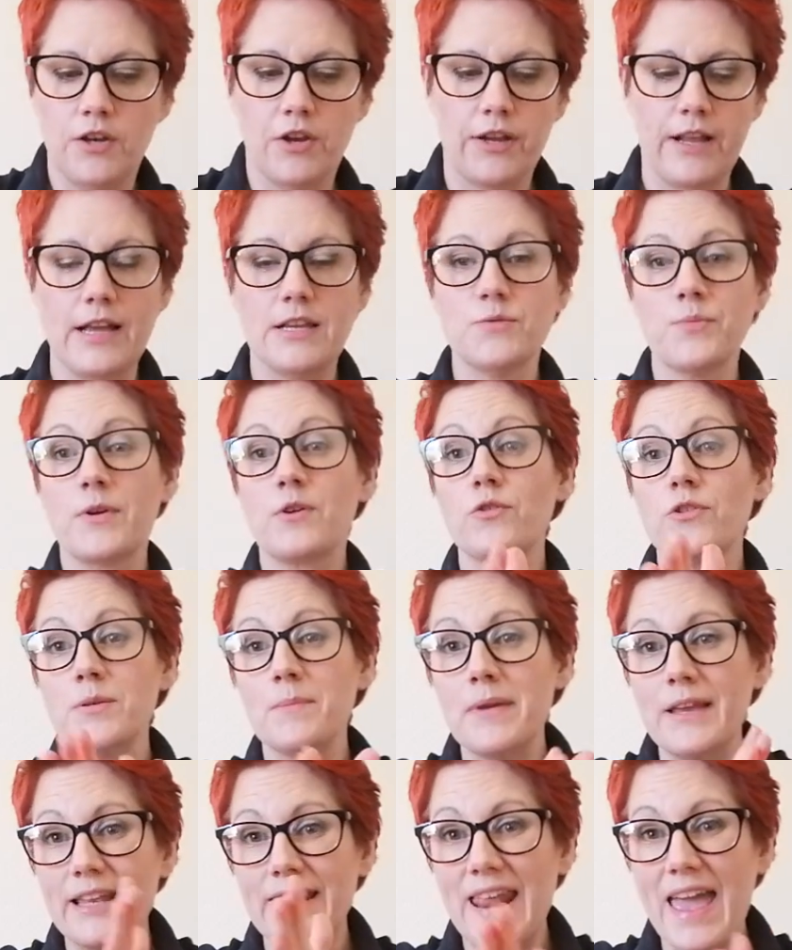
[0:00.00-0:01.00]
Now guys, we're going
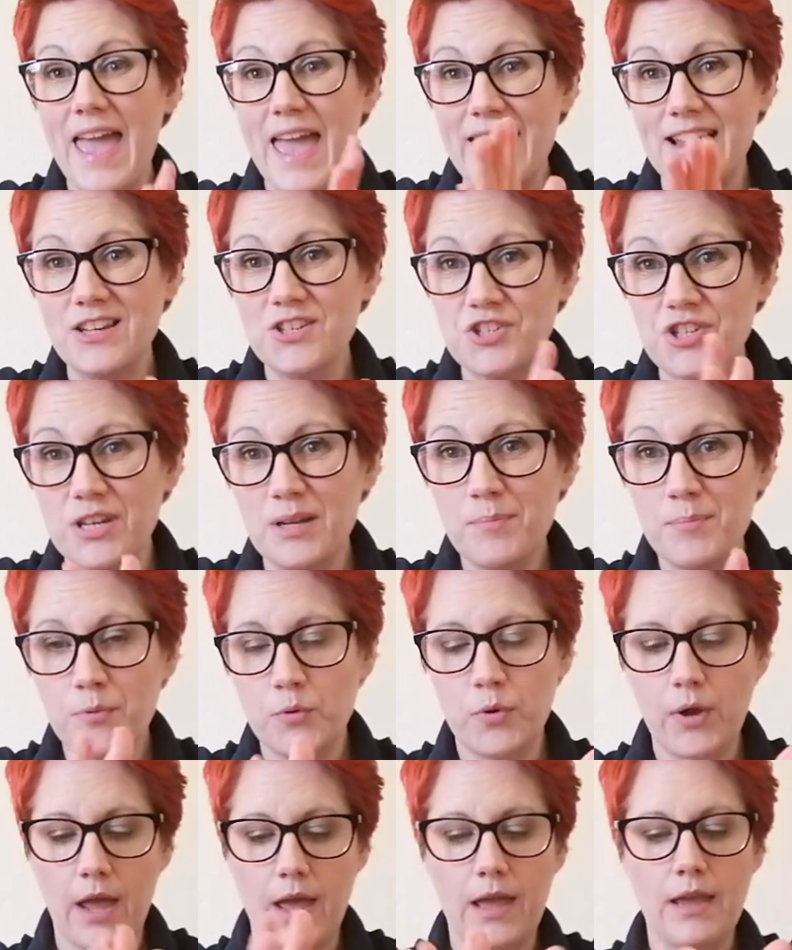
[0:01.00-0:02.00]
to make an egg shape.
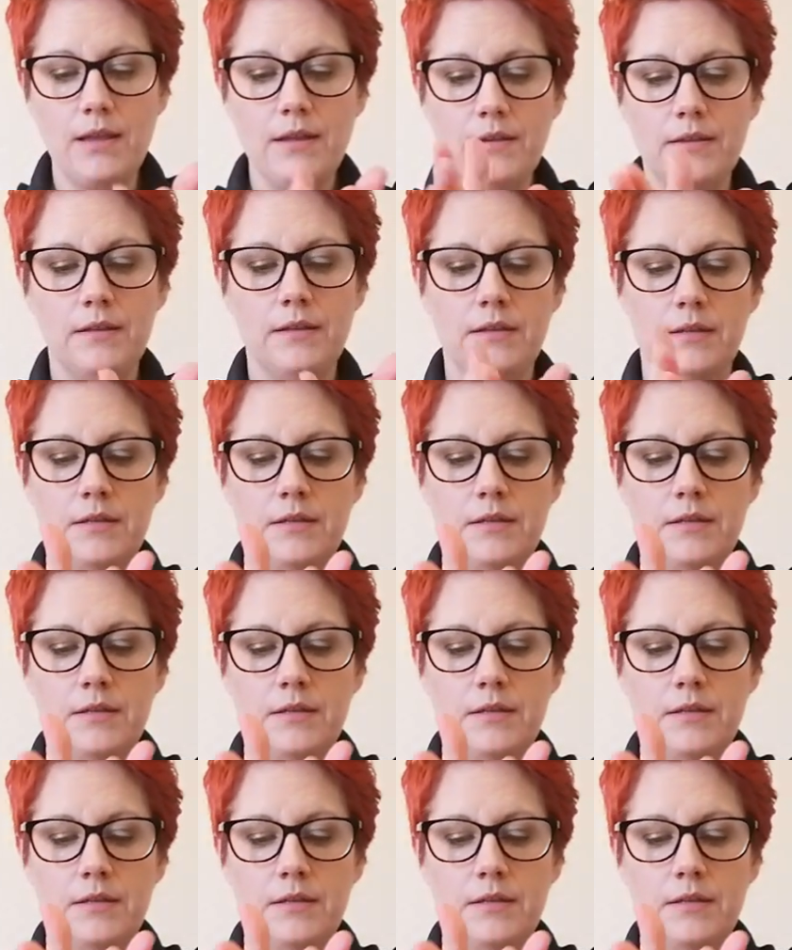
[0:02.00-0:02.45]
Okay,